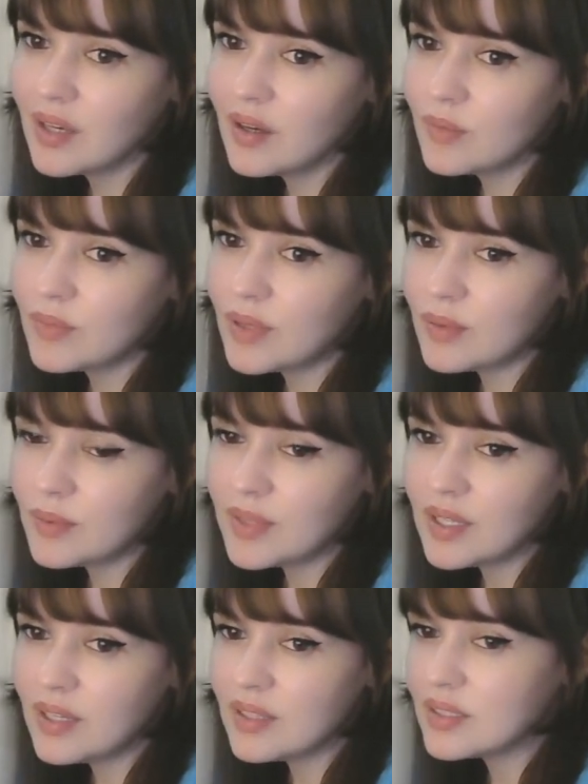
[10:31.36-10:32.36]
probably
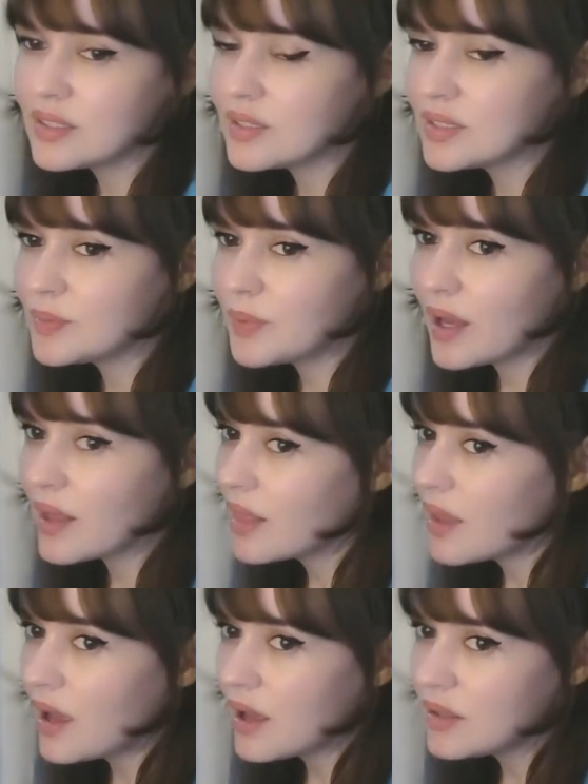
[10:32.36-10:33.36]
he didn't expect
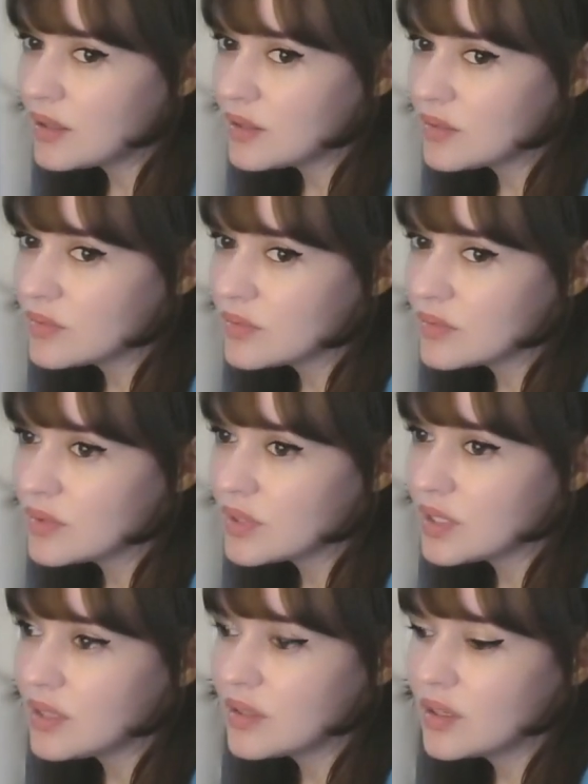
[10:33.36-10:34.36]
that, like,
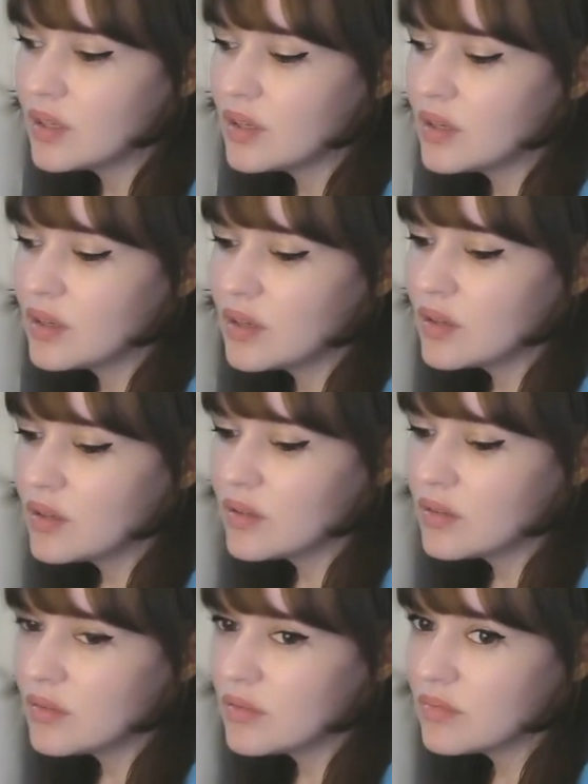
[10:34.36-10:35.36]

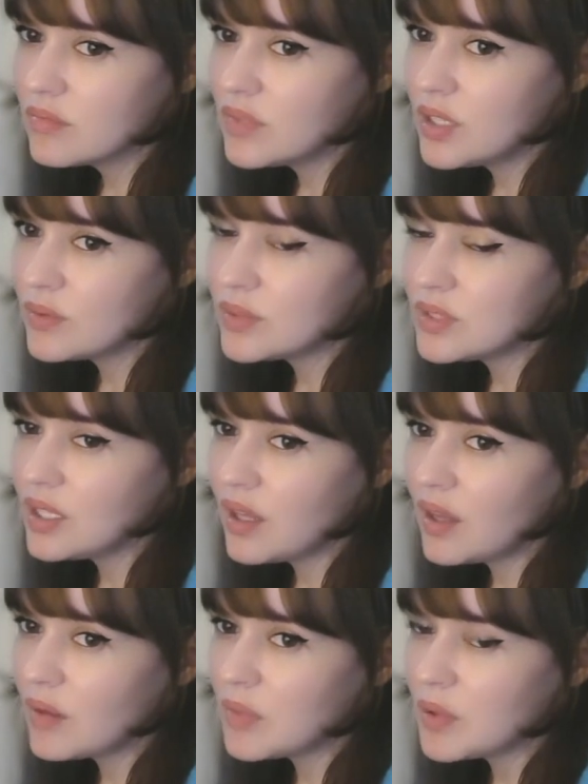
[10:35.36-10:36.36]
he was
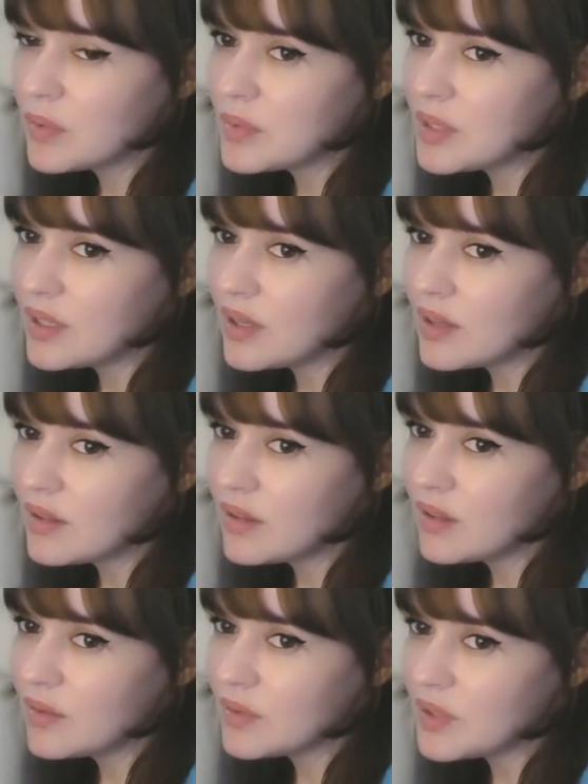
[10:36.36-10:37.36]
thinking probably that
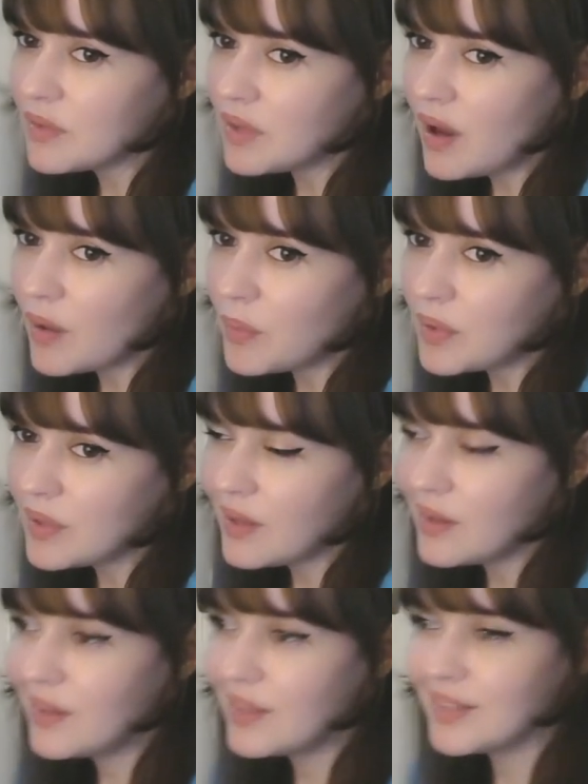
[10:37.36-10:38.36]
will never happen.
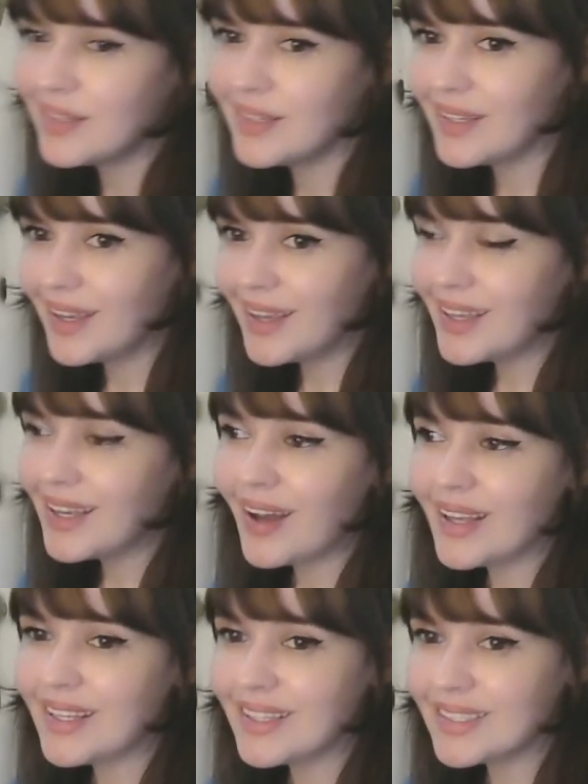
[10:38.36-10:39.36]

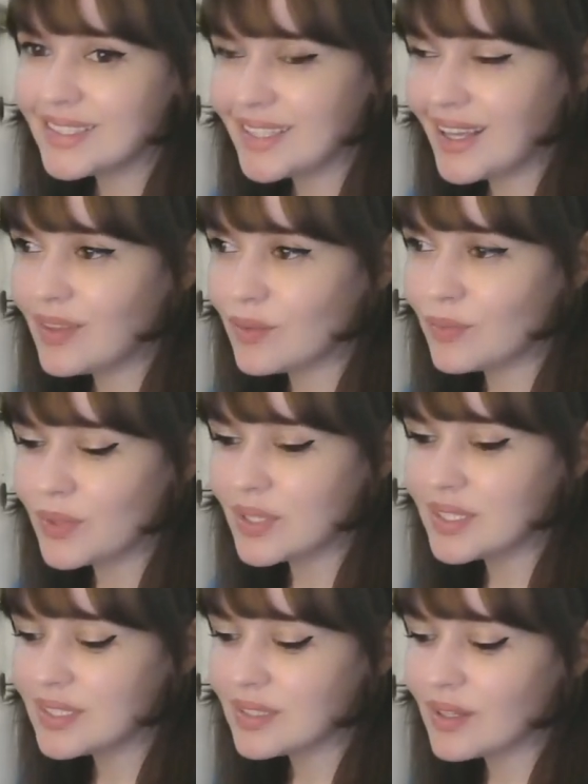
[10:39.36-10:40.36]
He said the
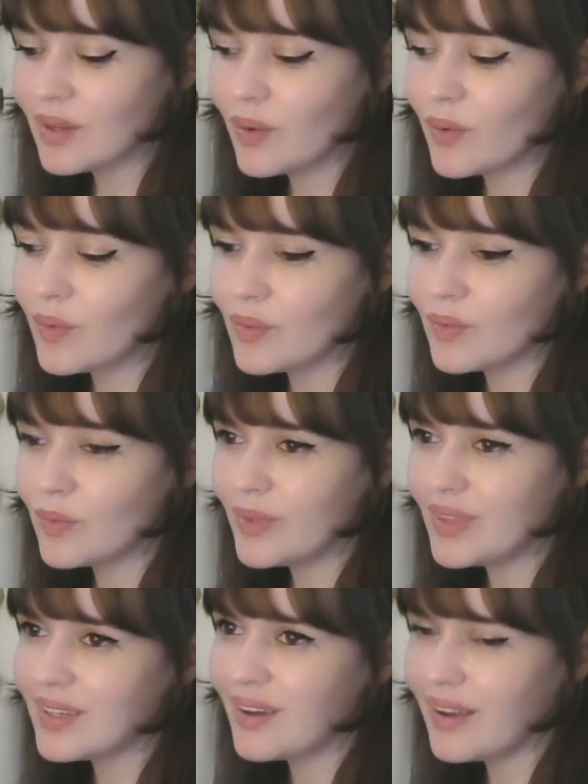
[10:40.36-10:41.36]
words
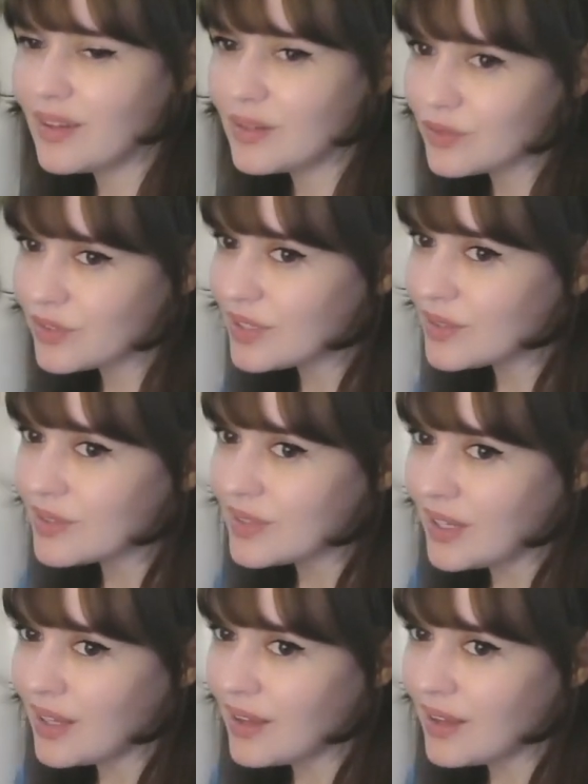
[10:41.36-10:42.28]
with kind of irony,